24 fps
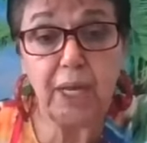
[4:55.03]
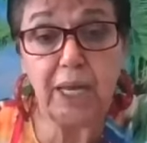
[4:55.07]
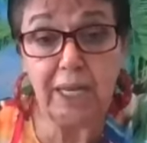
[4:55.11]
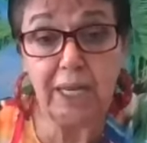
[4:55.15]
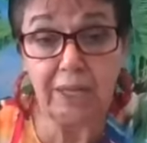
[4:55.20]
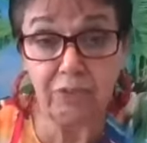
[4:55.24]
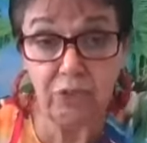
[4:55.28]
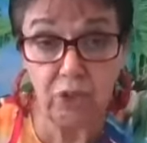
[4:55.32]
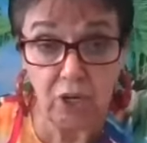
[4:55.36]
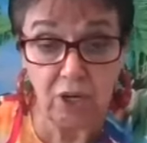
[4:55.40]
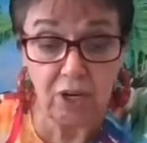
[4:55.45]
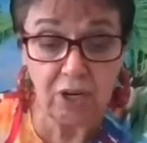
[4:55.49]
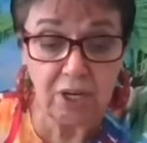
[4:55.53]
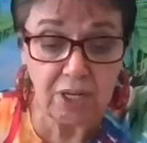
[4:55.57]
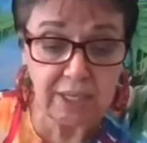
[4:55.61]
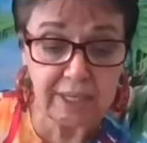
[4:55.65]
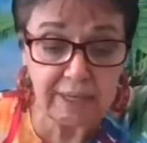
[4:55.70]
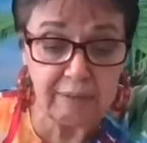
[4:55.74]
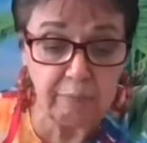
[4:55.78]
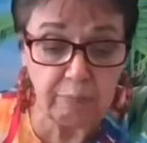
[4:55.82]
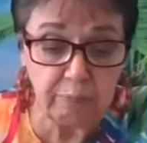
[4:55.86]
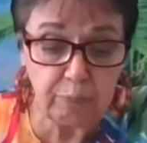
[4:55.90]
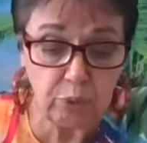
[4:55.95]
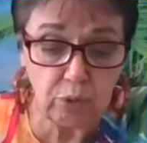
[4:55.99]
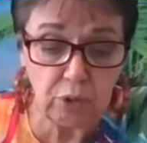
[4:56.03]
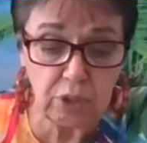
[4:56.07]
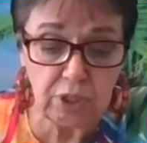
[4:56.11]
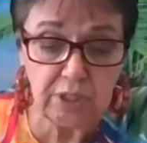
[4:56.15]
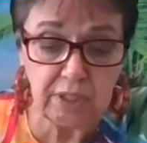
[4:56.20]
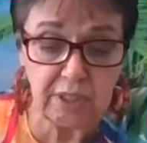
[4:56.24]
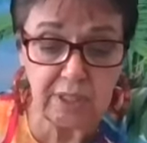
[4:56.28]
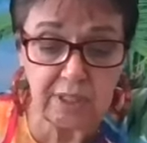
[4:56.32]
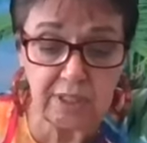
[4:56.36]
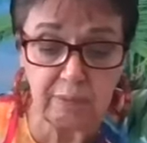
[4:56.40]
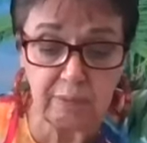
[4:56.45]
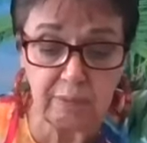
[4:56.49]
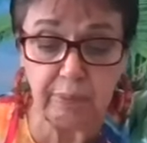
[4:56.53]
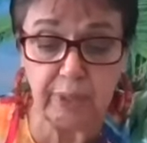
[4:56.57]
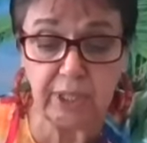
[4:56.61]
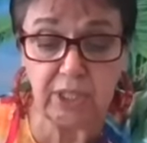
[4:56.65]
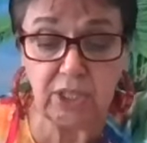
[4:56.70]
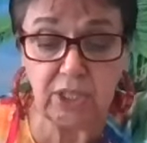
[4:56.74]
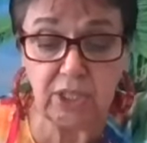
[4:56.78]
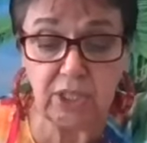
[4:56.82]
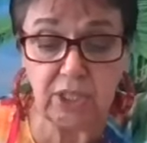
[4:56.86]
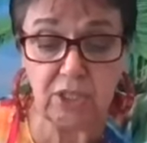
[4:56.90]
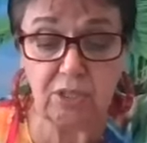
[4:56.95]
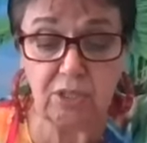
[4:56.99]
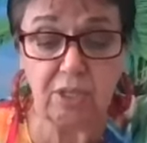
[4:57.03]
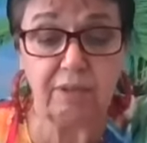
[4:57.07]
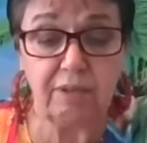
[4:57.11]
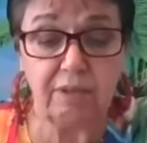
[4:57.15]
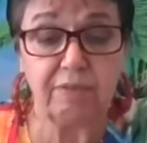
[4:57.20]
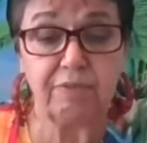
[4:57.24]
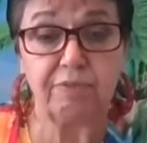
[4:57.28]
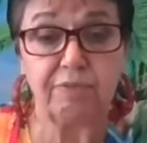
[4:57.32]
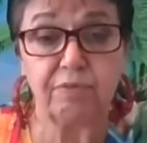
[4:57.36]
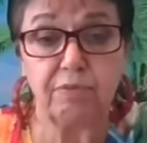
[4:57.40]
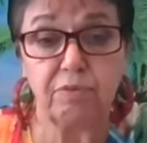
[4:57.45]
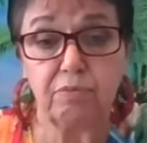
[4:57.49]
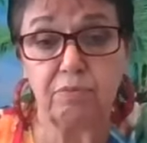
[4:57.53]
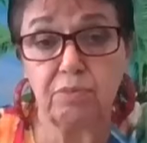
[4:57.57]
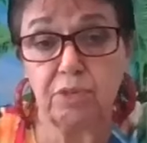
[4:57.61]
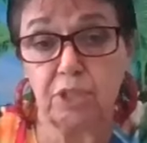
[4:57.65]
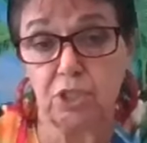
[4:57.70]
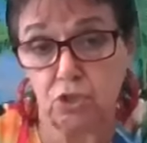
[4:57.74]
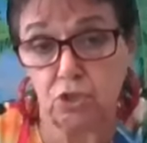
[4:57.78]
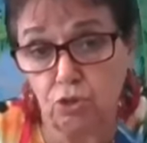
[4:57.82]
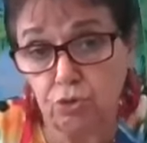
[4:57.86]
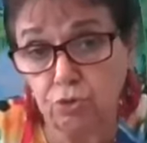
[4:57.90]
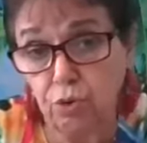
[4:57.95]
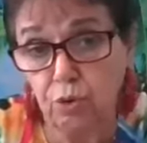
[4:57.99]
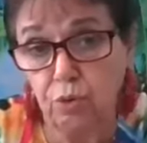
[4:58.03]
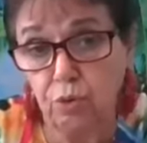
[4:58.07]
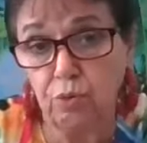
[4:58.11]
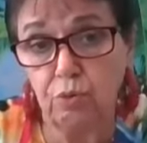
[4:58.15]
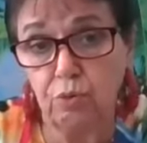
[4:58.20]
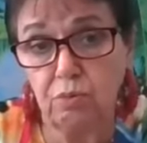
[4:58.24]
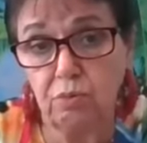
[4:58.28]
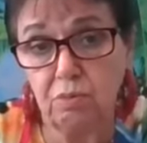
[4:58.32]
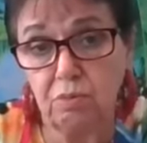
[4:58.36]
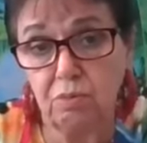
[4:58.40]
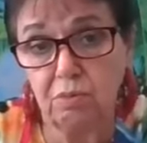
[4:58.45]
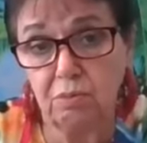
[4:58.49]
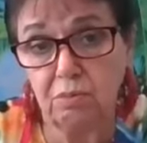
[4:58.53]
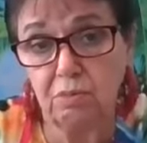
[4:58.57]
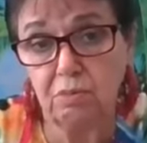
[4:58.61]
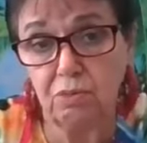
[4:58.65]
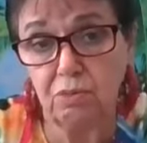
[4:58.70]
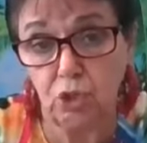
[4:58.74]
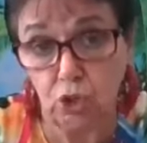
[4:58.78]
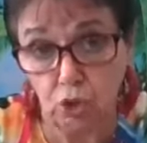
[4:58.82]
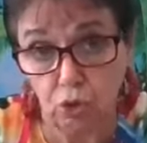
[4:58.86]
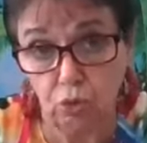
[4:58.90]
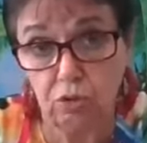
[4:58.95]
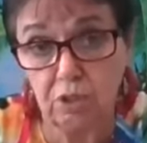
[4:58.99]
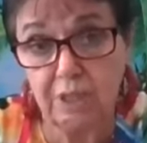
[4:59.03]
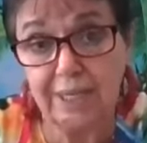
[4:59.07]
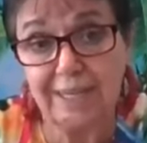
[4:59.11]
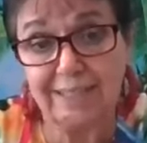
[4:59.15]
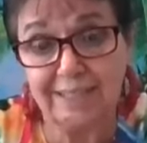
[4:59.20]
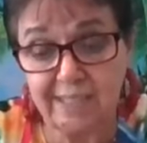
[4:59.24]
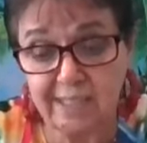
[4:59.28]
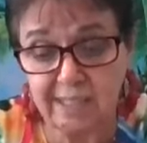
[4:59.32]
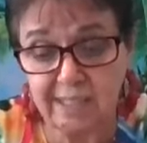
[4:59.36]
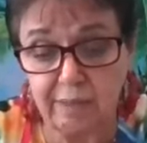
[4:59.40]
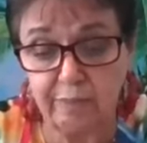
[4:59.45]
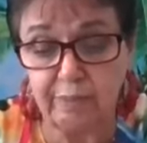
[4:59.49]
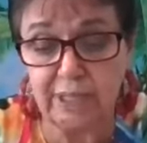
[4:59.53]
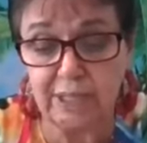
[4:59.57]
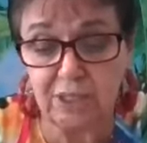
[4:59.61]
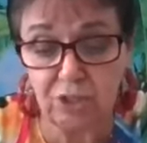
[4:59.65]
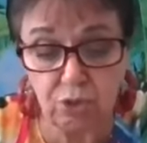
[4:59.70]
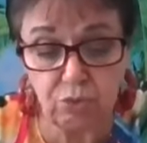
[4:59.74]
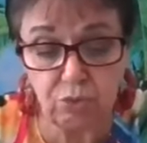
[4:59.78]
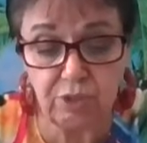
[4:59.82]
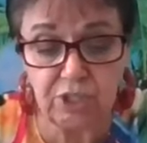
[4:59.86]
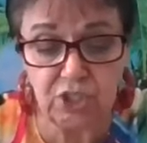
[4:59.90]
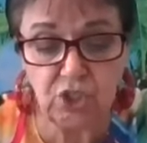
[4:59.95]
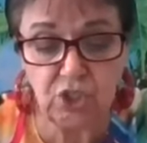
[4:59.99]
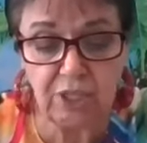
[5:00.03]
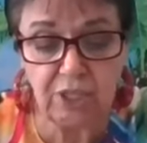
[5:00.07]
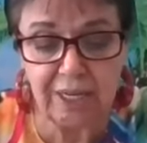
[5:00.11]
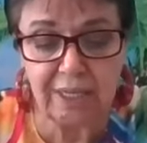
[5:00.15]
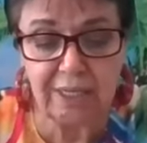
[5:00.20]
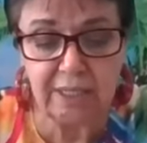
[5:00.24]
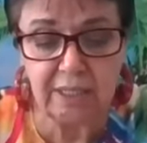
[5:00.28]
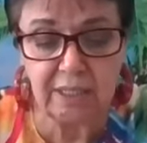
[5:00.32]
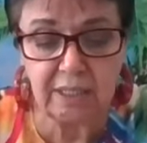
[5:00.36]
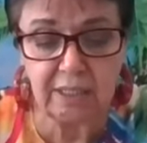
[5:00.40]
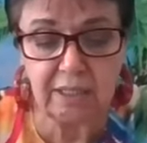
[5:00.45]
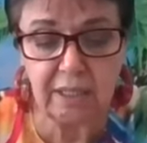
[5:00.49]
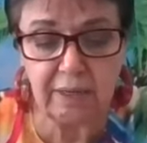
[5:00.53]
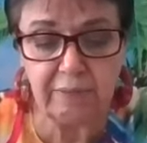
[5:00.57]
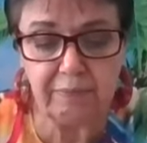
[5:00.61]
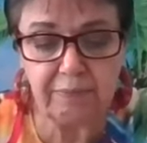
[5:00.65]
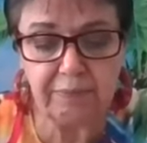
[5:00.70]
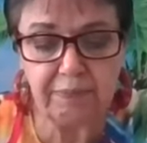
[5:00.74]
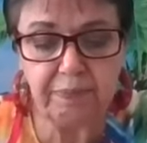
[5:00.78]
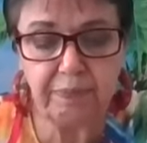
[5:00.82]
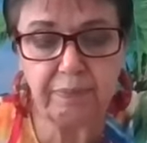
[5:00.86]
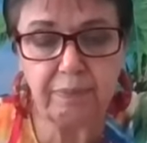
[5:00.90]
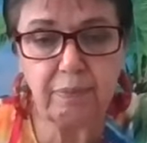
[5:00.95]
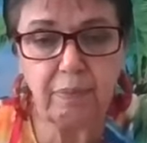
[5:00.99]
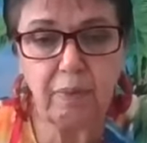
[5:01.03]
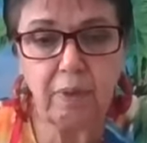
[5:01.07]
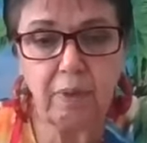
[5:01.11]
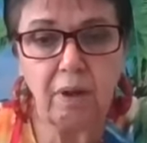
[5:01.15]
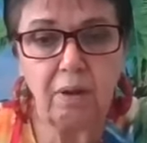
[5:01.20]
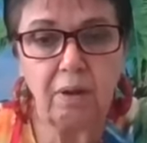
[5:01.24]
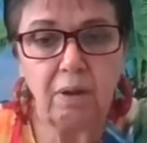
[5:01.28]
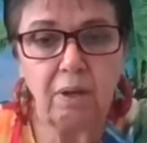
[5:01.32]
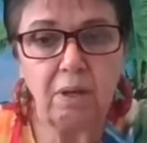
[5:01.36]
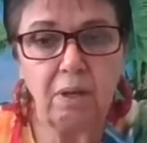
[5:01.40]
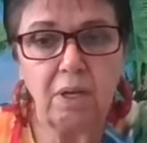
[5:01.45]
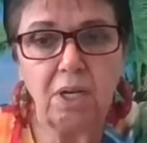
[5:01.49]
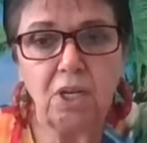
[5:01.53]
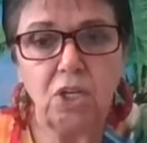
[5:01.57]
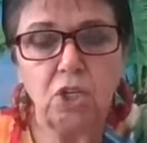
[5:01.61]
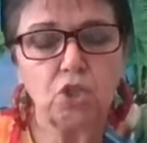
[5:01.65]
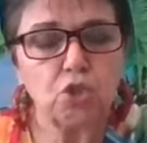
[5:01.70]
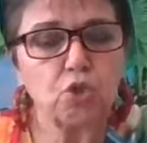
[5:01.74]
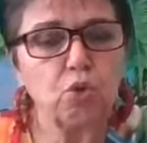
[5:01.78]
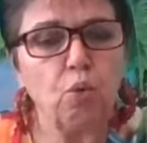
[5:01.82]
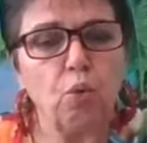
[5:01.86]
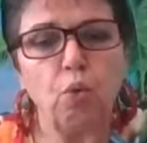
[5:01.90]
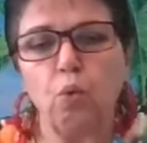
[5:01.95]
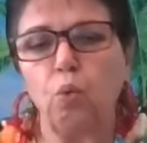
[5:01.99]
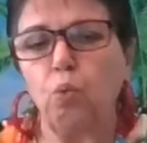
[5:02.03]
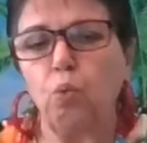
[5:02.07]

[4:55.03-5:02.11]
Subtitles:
And they are important part of the true New Testament Christianity. So